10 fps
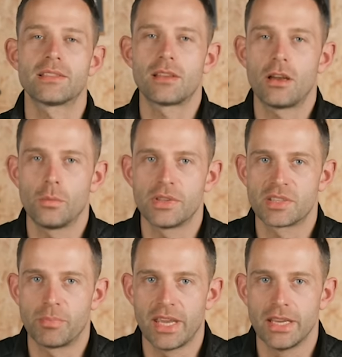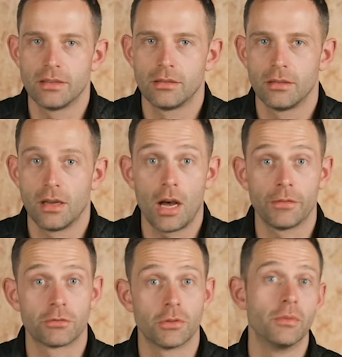start with speed.
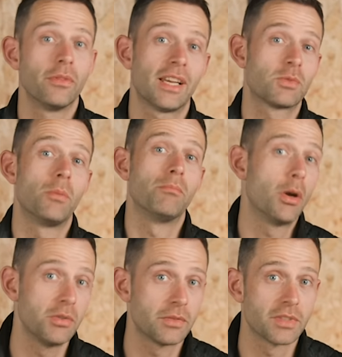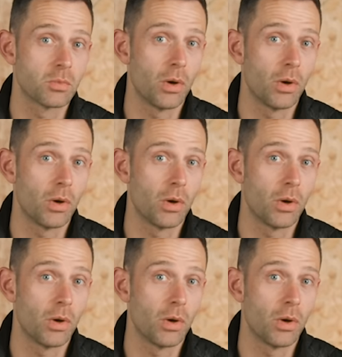After all, that's what most of us